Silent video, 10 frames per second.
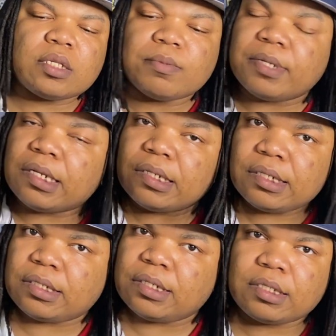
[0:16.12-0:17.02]
some
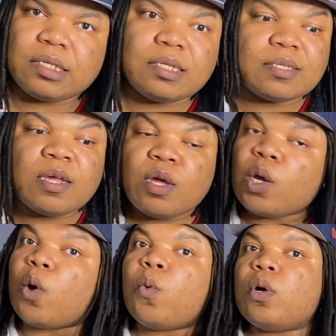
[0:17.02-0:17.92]
deliciousness
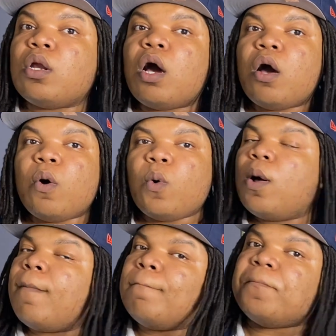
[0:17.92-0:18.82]
going on.
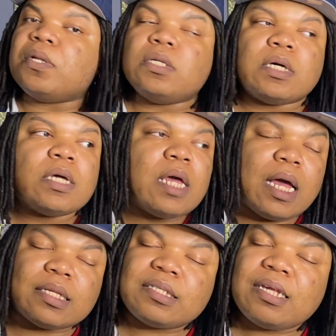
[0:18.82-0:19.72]
But look,
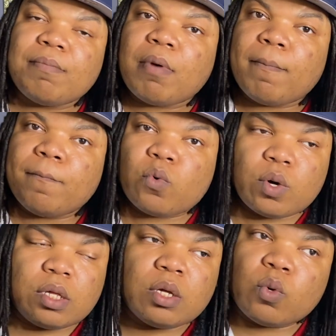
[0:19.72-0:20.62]
I seen my
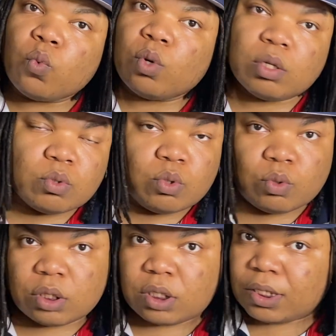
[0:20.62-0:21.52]
boy Will do
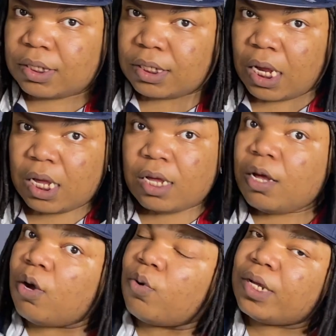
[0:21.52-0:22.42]
this to Jay
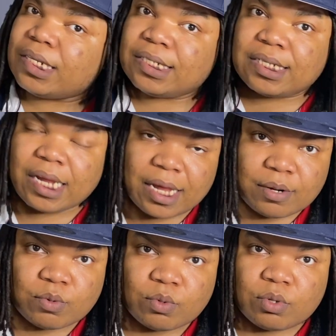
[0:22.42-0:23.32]
on her
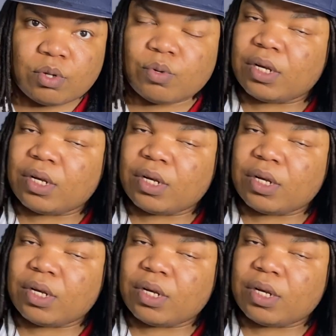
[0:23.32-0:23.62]
channel, on